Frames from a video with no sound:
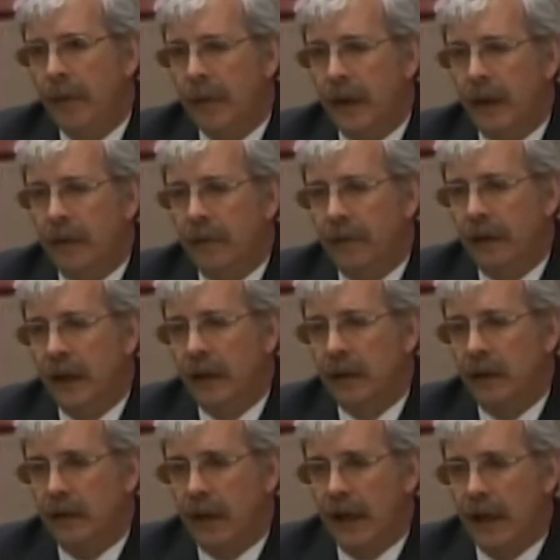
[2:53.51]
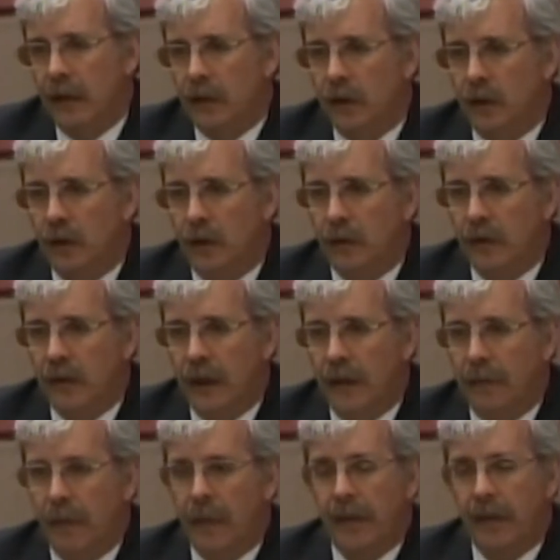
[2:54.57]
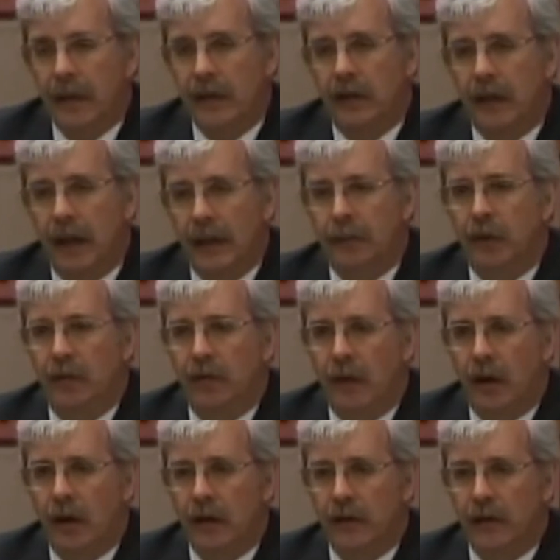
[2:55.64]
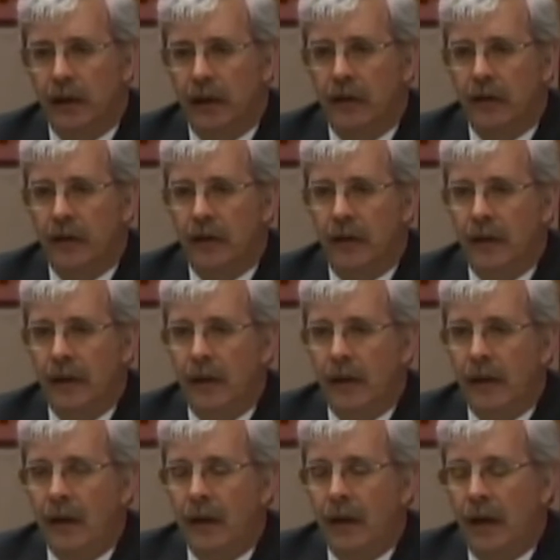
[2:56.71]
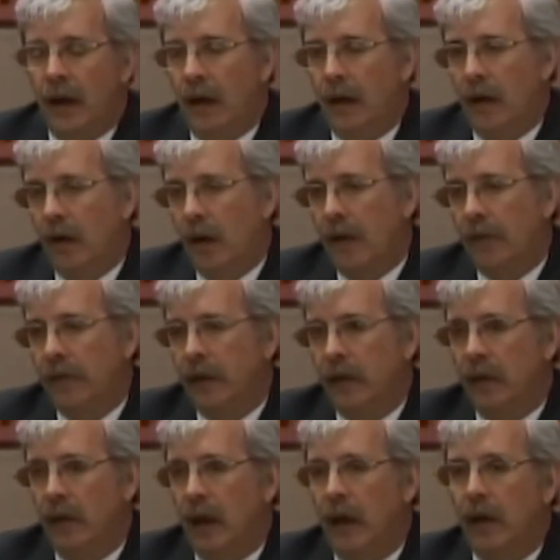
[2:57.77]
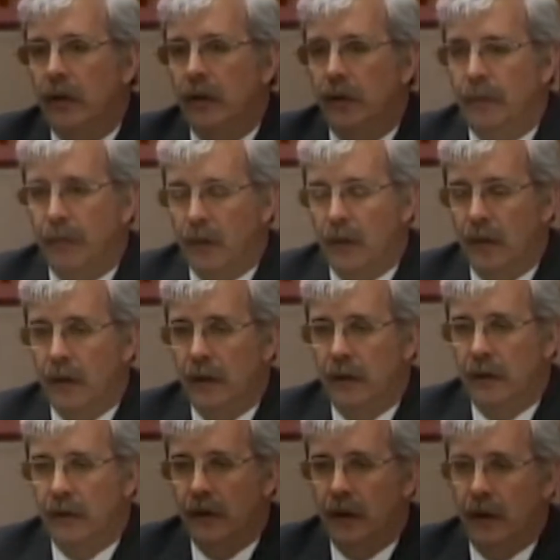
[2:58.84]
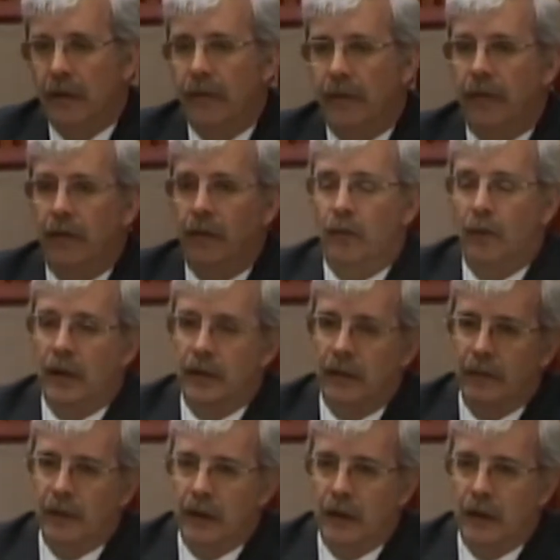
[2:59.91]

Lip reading: And in fact, the data shows that these types of call centers are often large employers of relatively